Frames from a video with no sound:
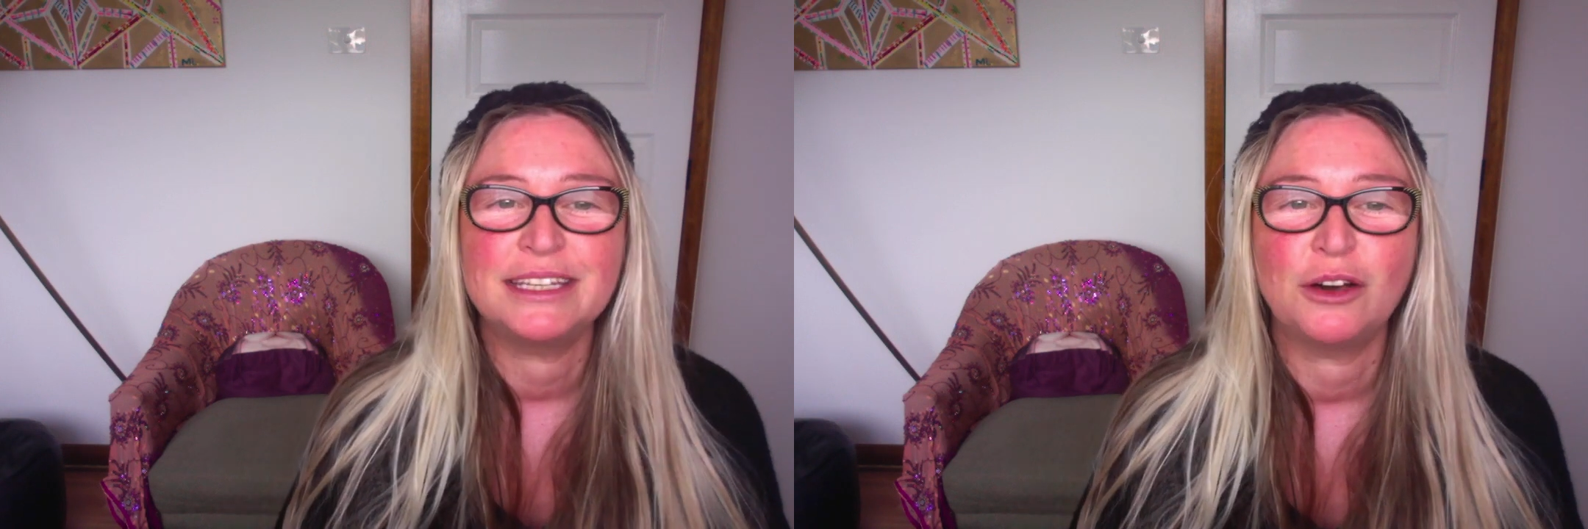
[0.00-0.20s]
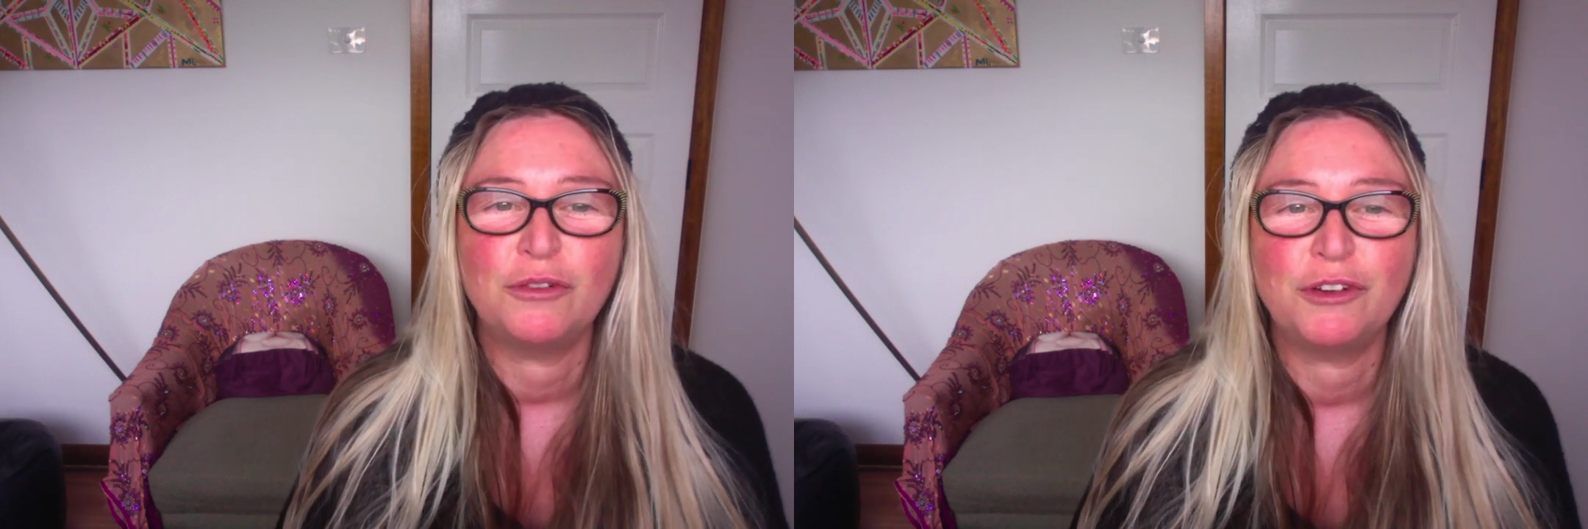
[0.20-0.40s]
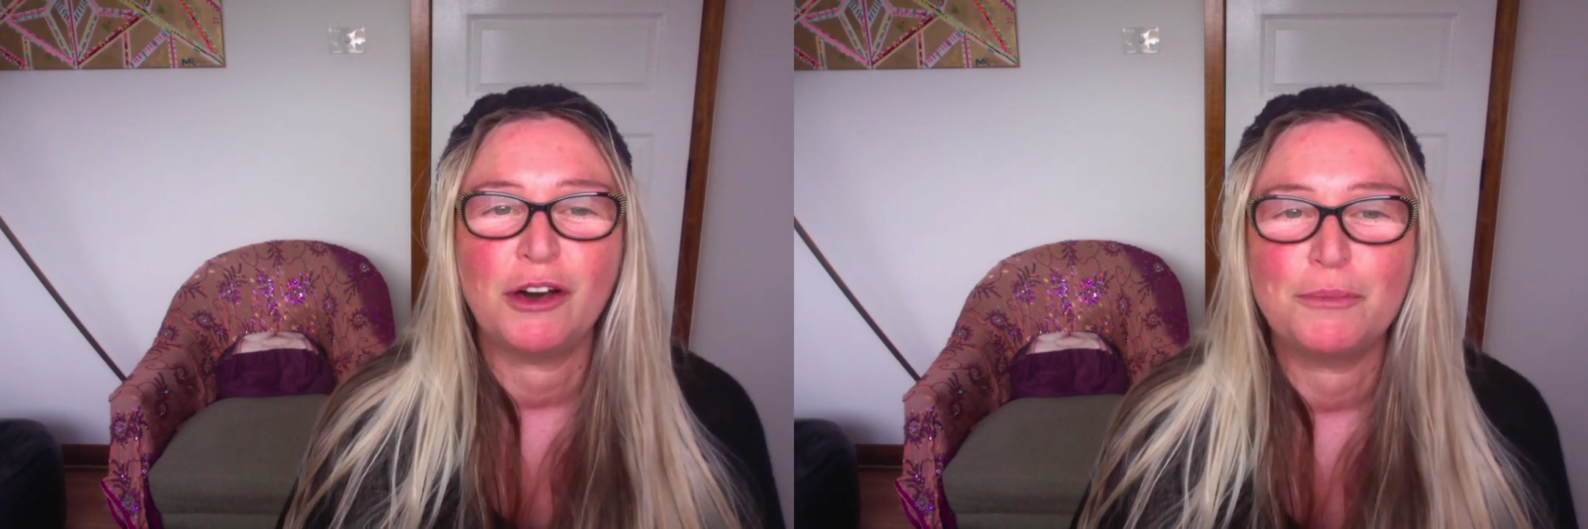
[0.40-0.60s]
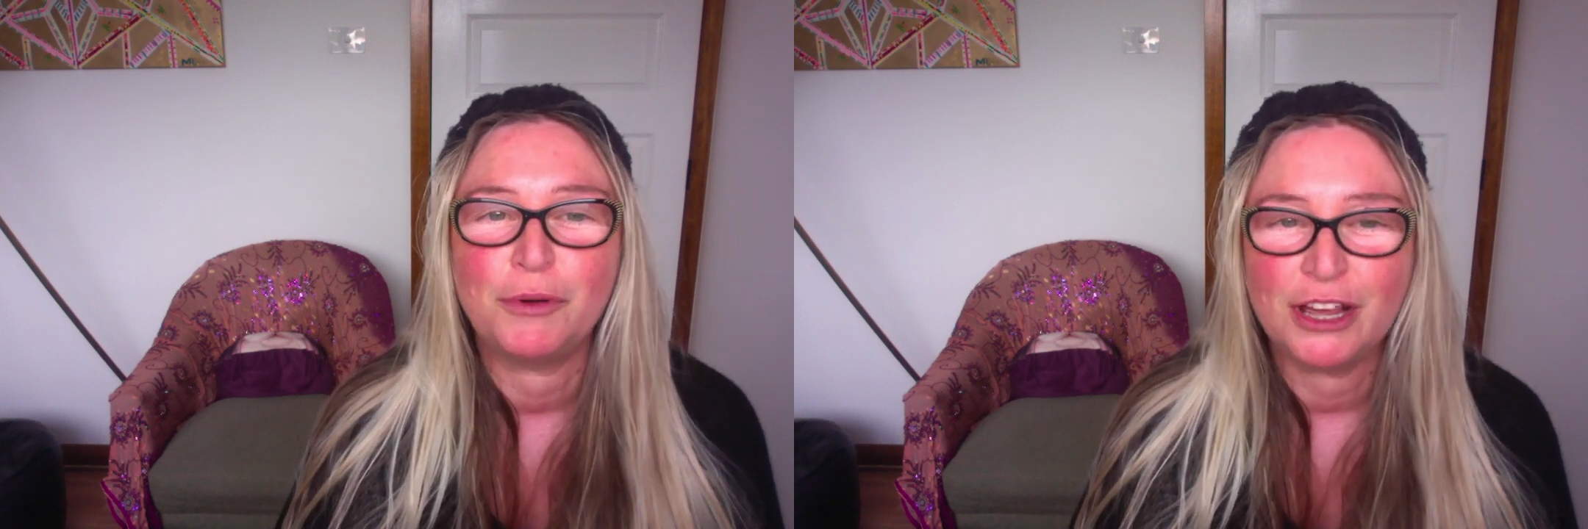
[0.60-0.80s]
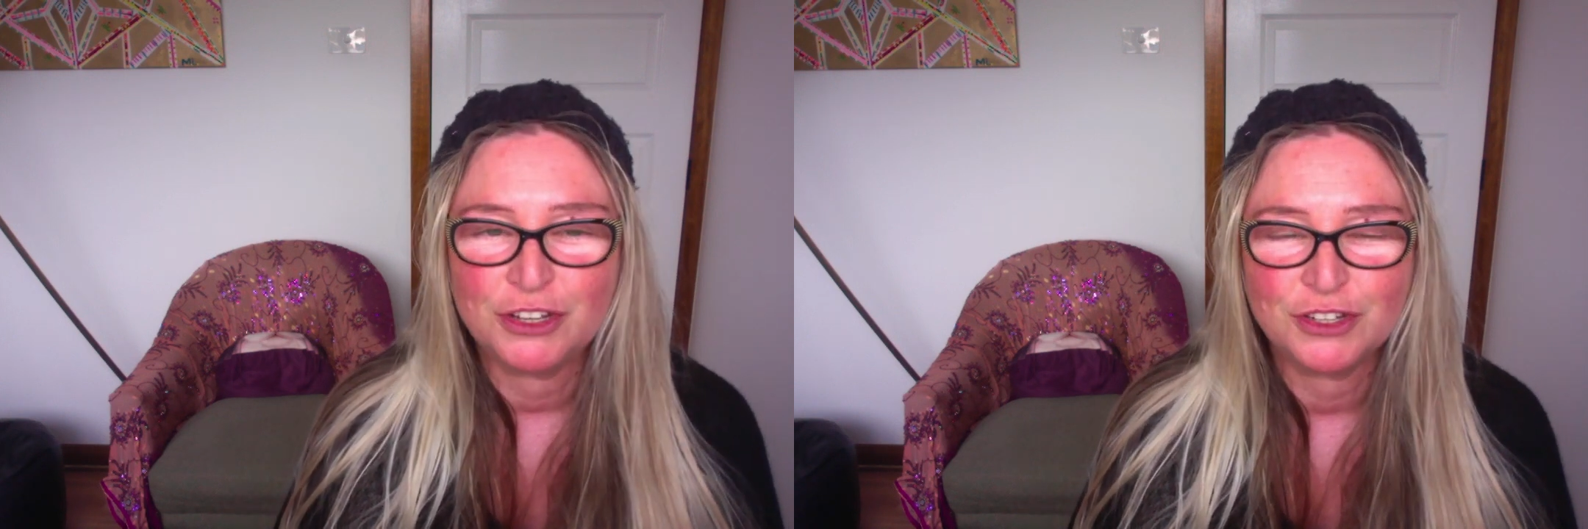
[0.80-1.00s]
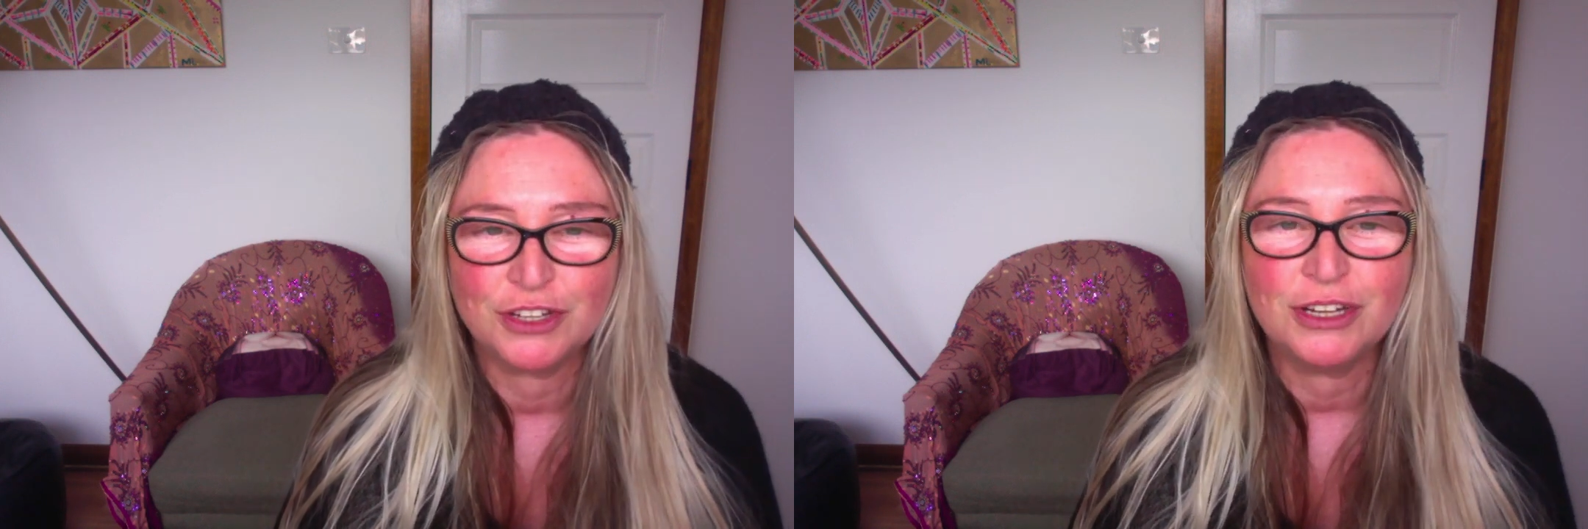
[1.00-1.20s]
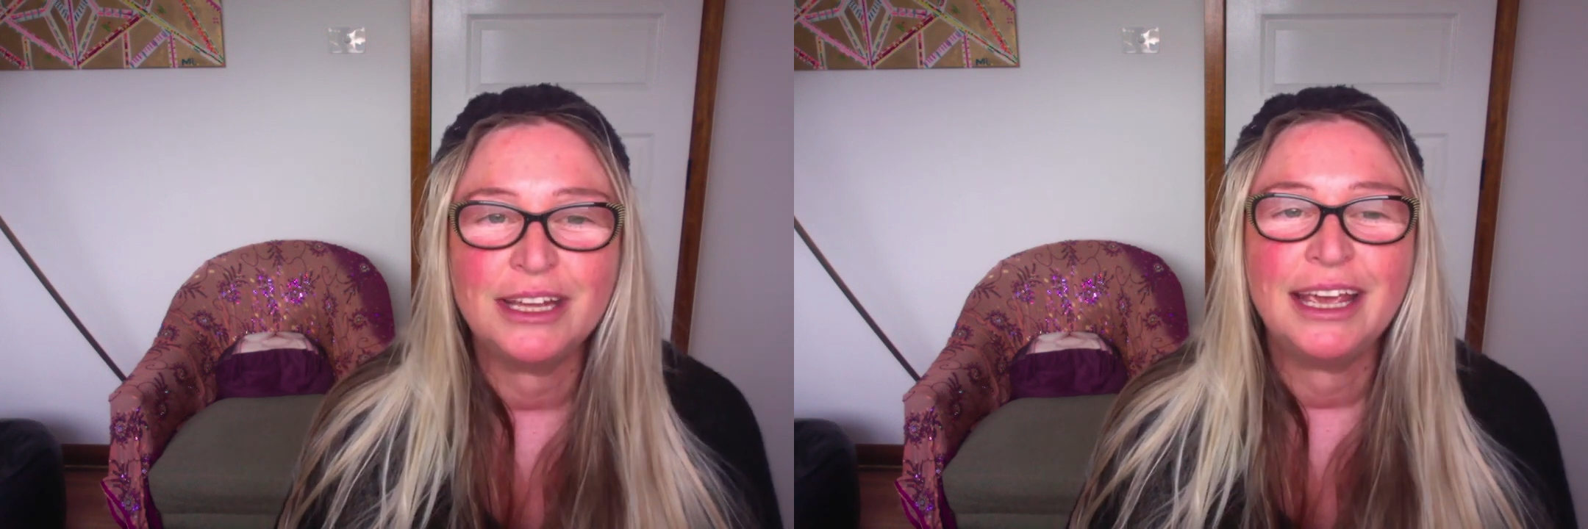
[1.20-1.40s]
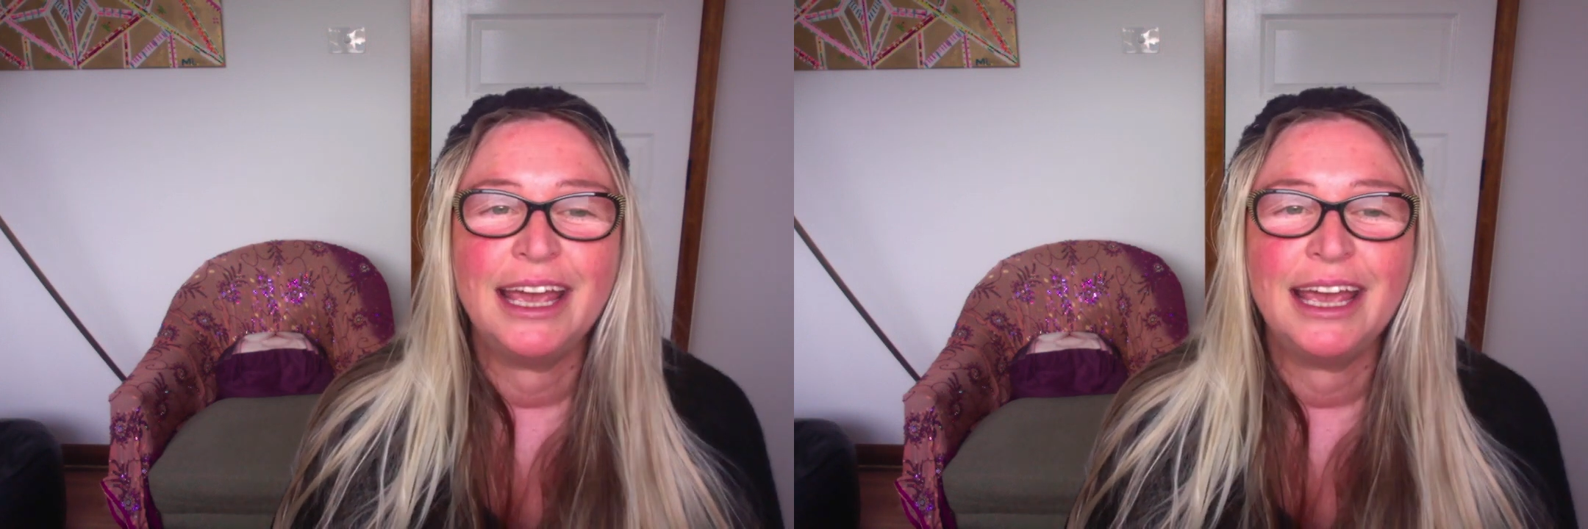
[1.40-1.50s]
or vibration